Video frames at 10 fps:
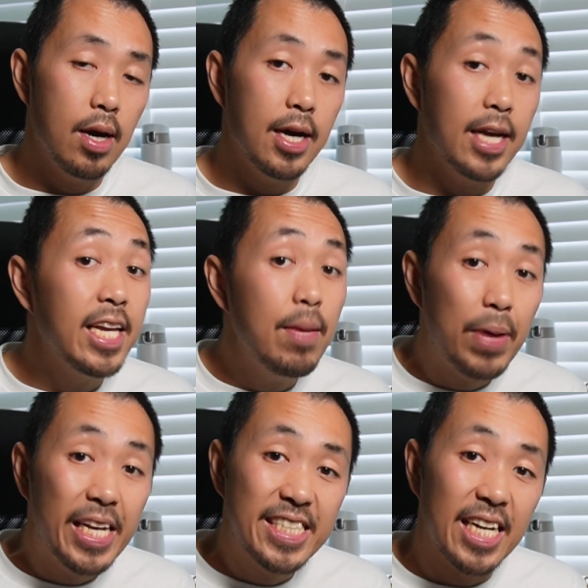an
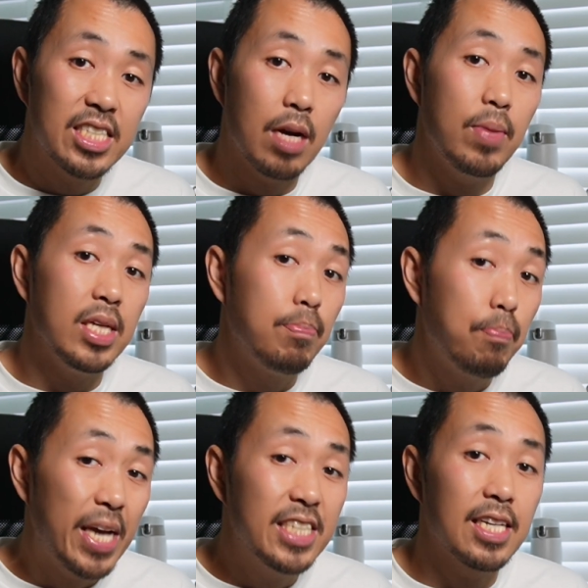EP setup is
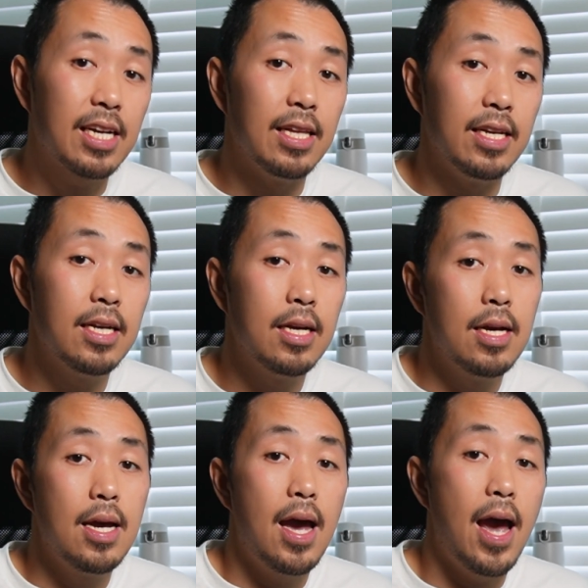basically
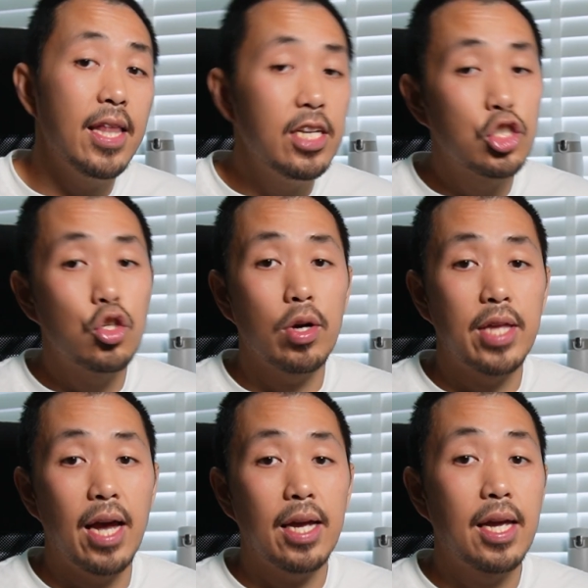any stock
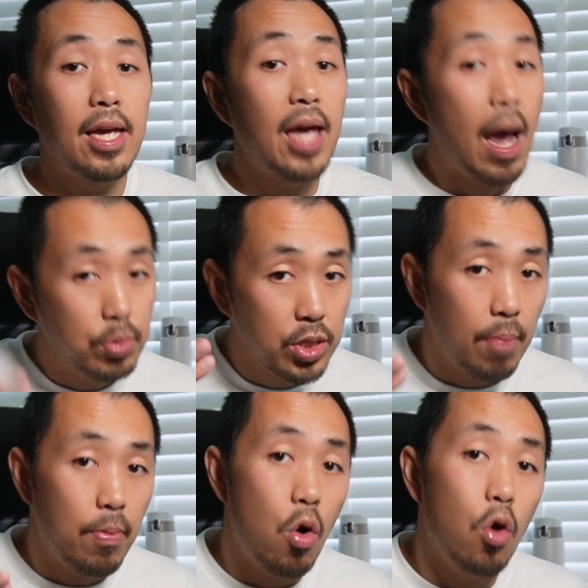that gaps
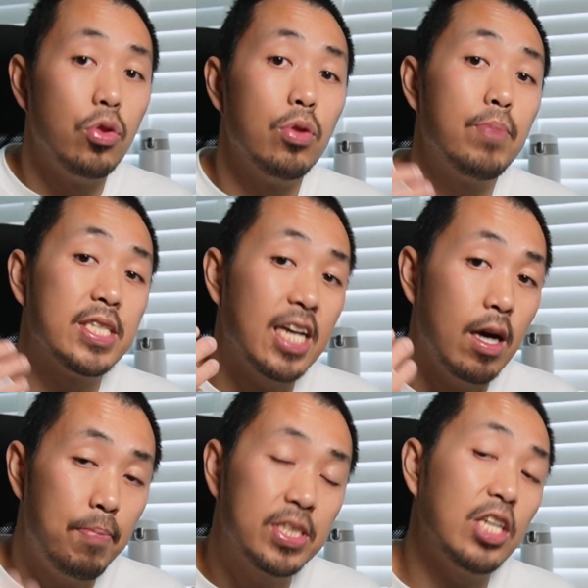up on
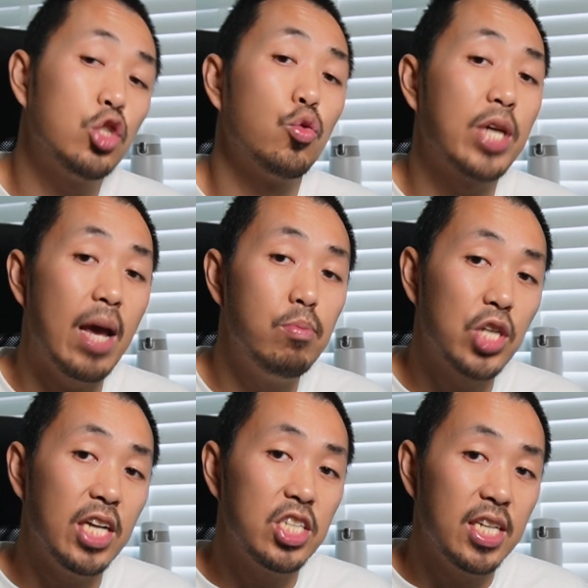a potential
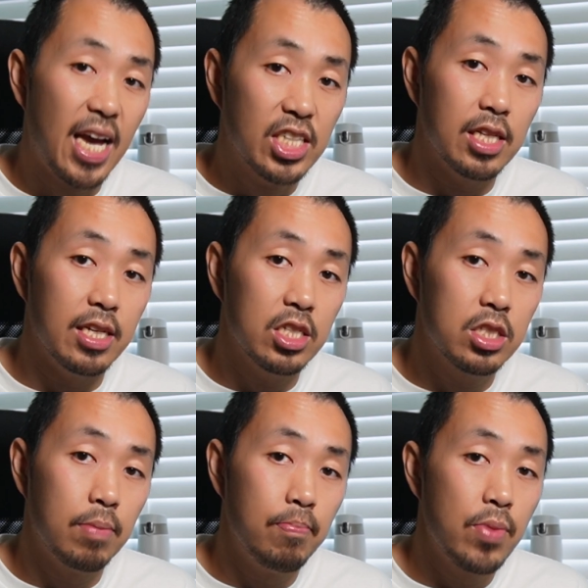game-changing
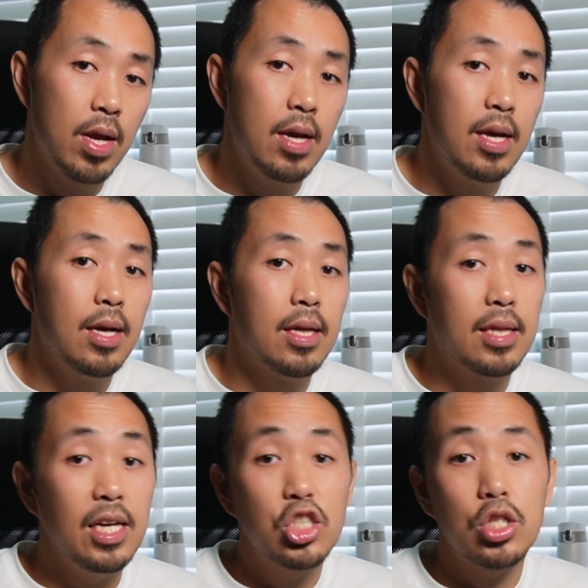catalyst.
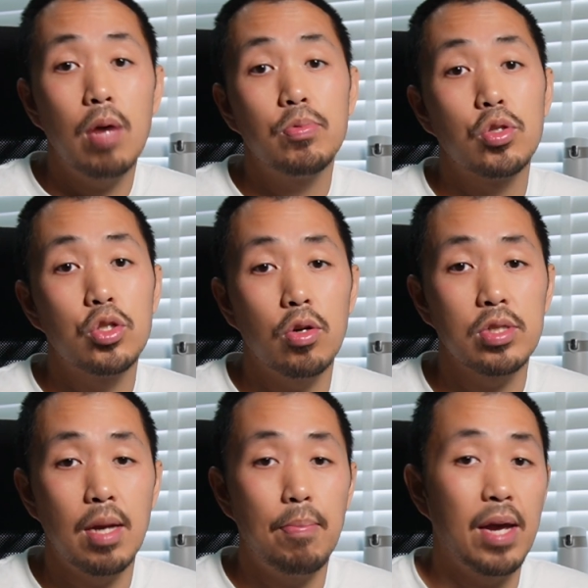These types of stocks
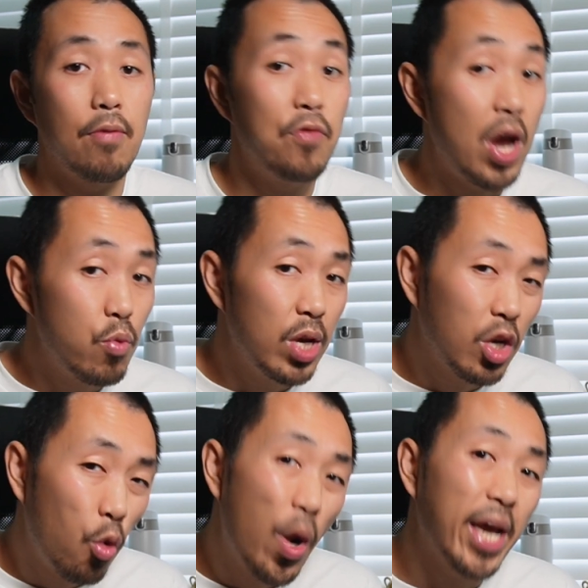can make very
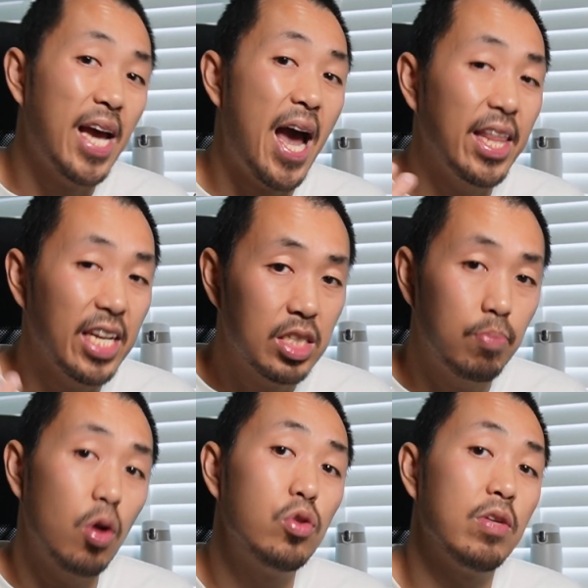quick and
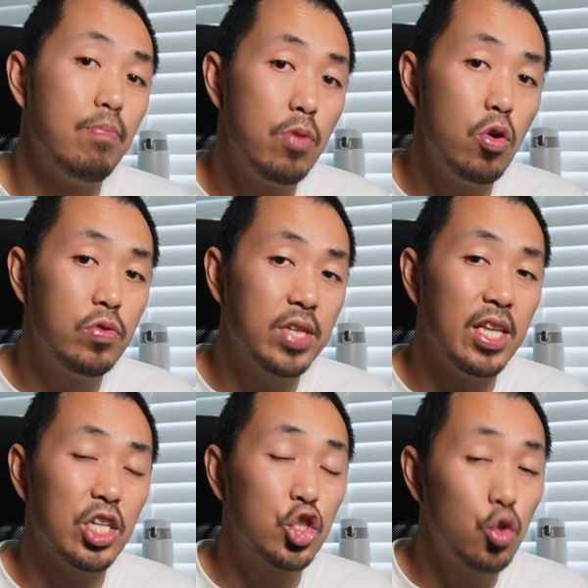explosive moves
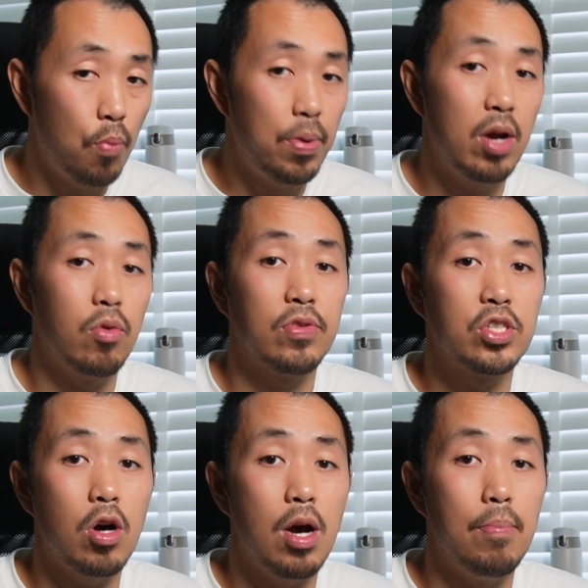in a short period of
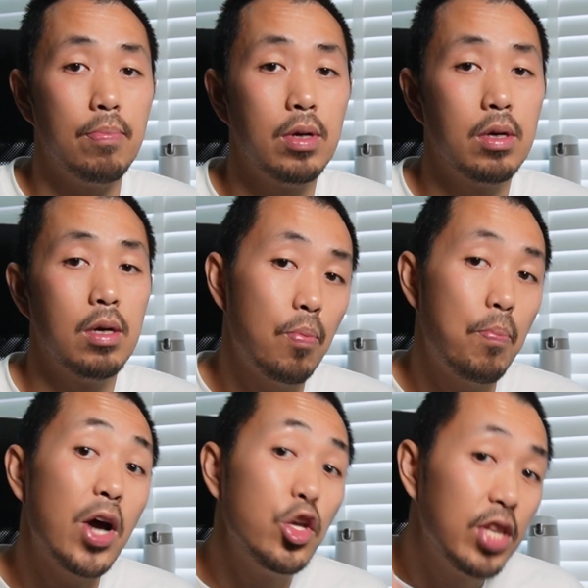time,
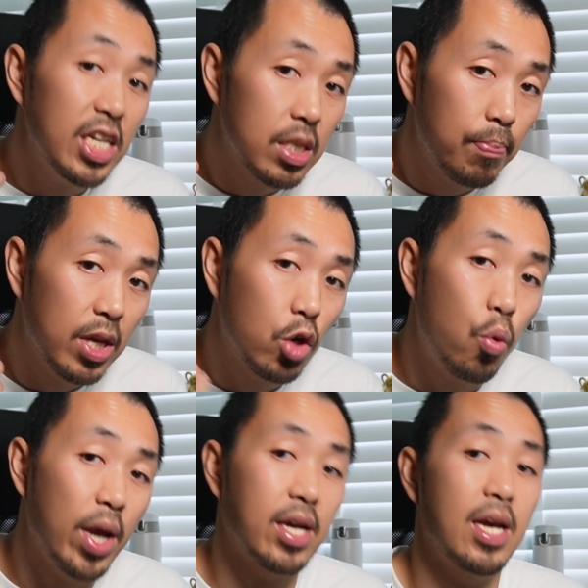but you need to be
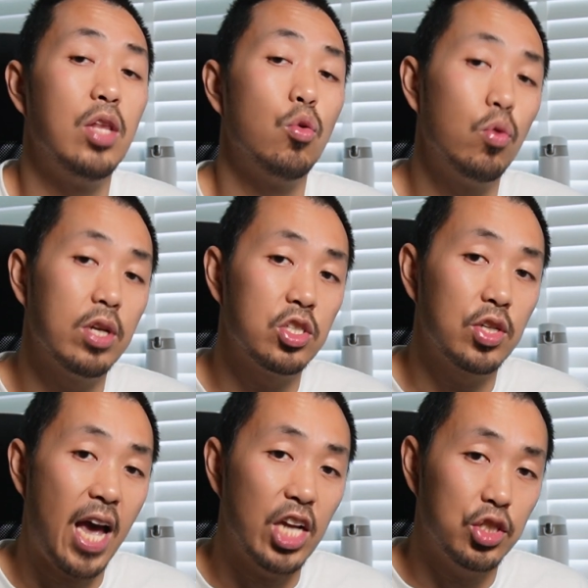quick in order to
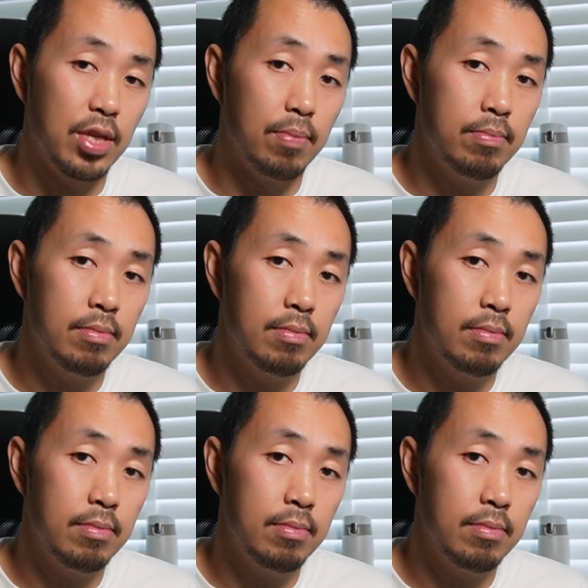catch them.